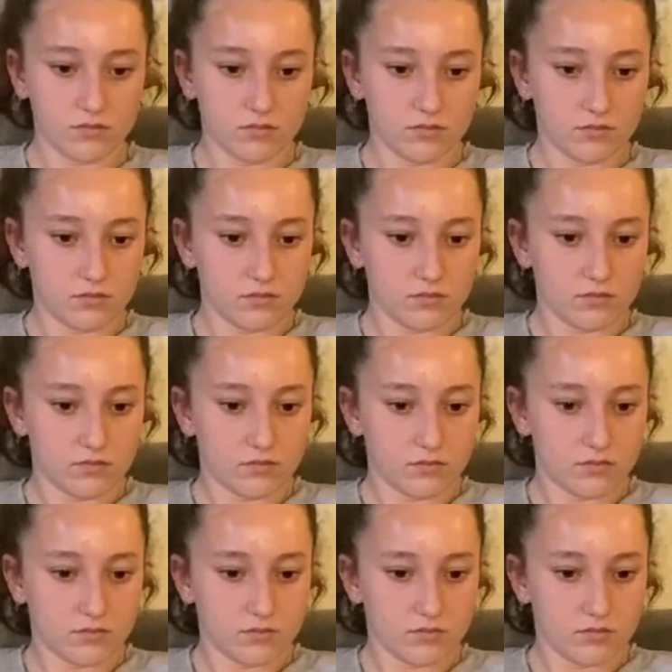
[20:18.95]

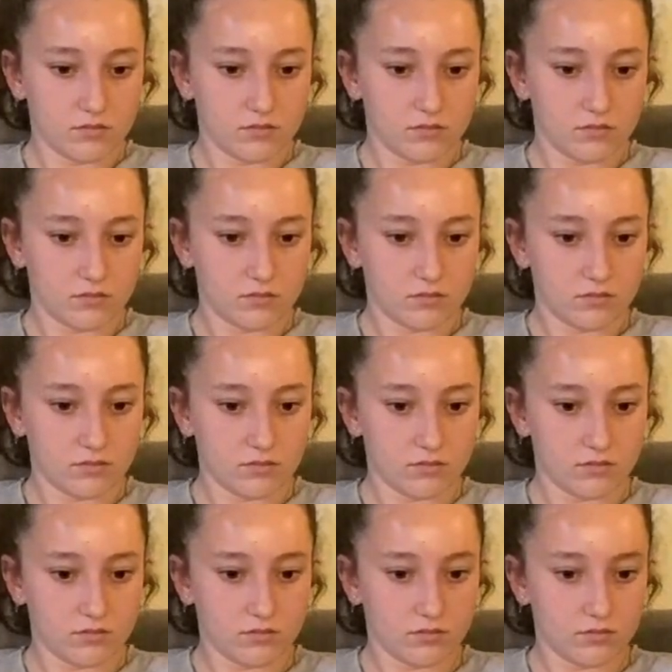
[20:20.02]

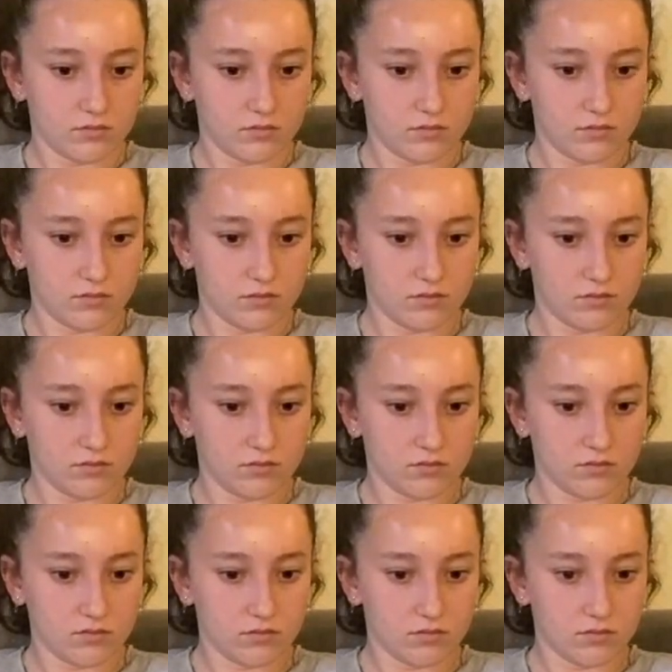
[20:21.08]

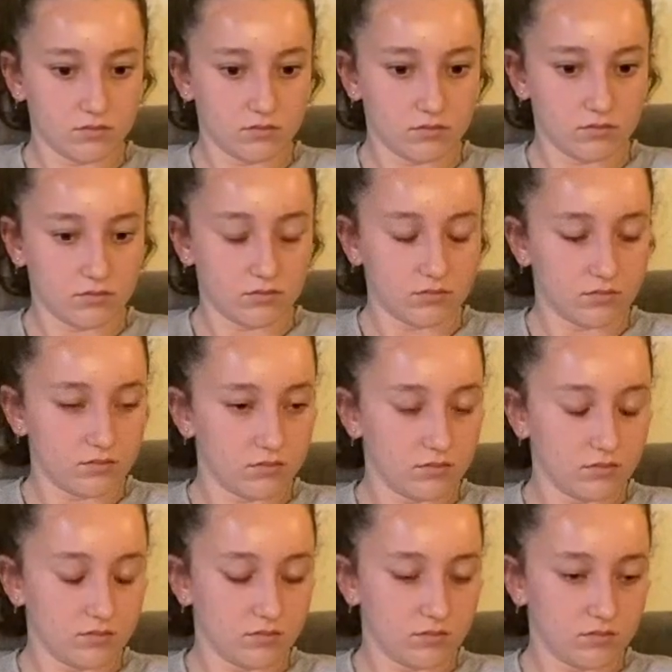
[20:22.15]

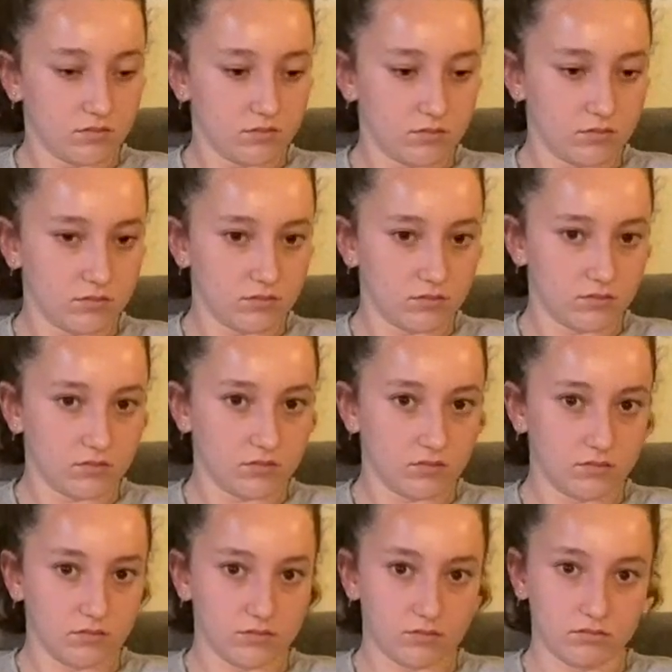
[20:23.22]

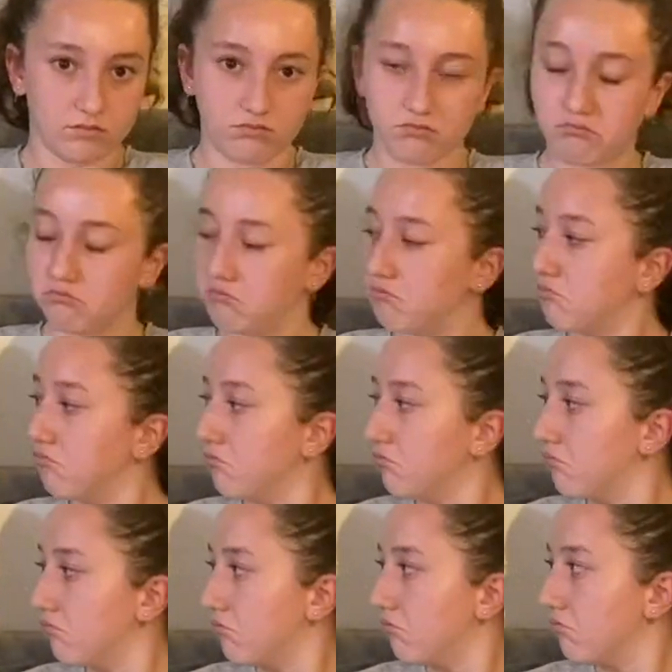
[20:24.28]

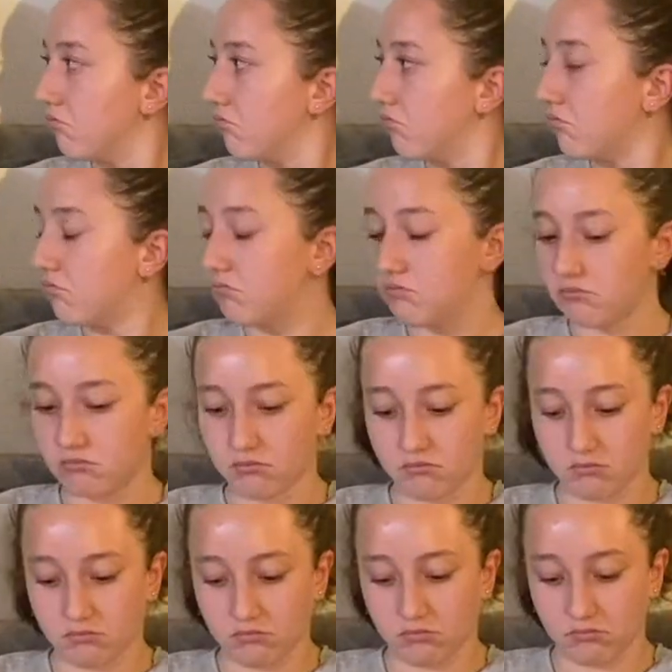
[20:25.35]

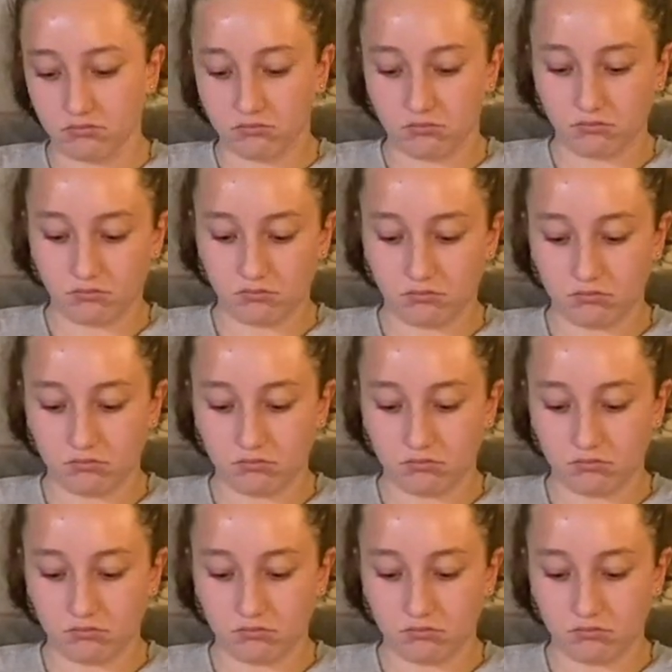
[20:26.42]
[no speech]